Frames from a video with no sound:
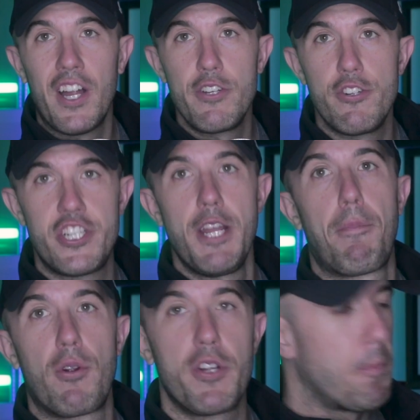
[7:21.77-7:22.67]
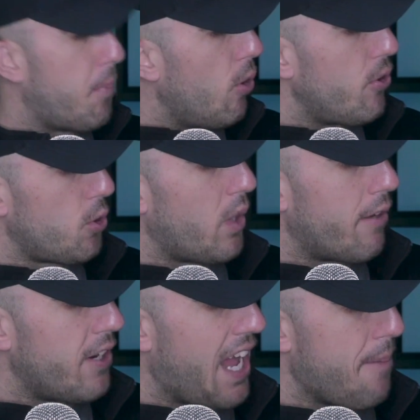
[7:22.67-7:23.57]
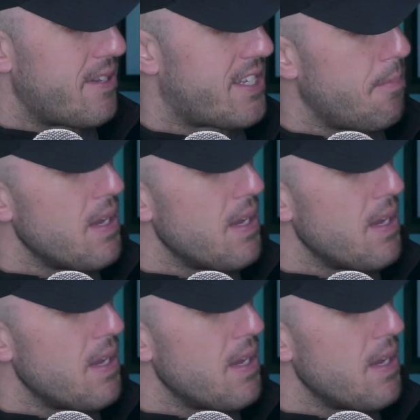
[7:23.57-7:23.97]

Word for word: on your ship or your boat or whatever it happens to